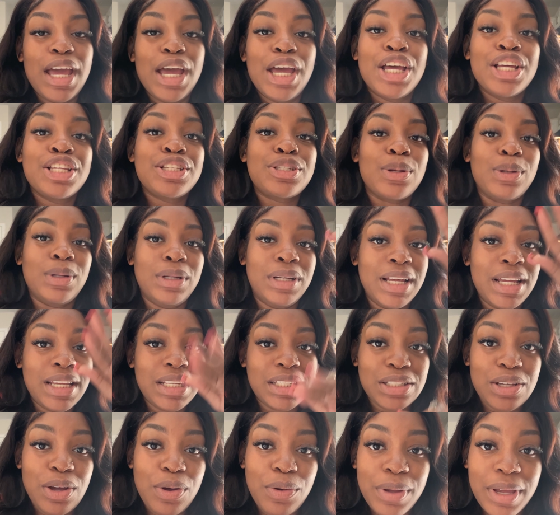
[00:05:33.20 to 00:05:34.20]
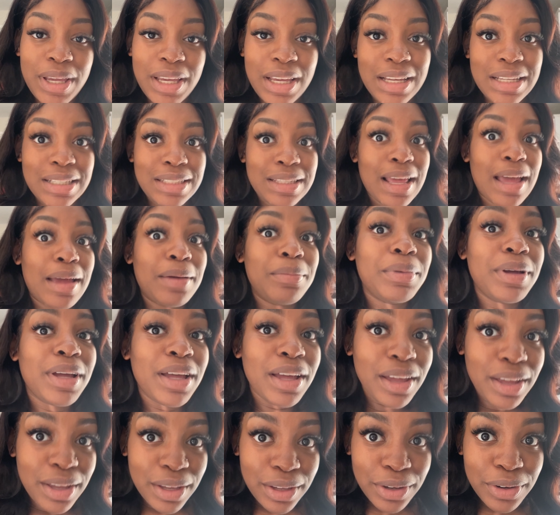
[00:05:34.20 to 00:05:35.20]
So, let's go eat because I'm
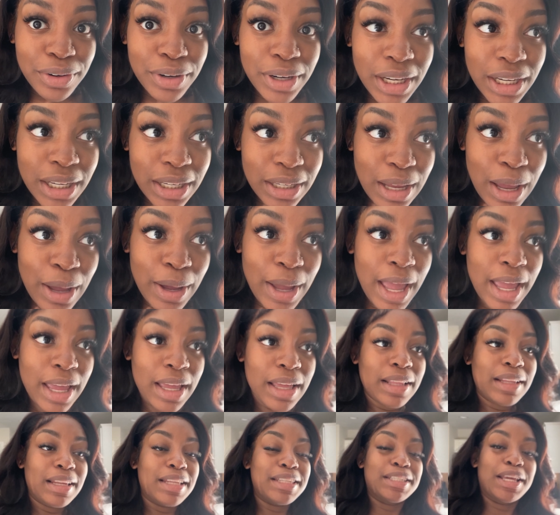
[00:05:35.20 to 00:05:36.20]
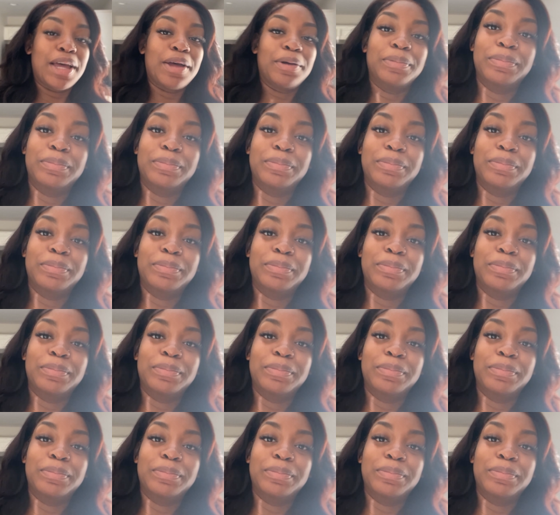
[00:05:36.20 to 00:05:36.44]
hungry. Okay? Let's go.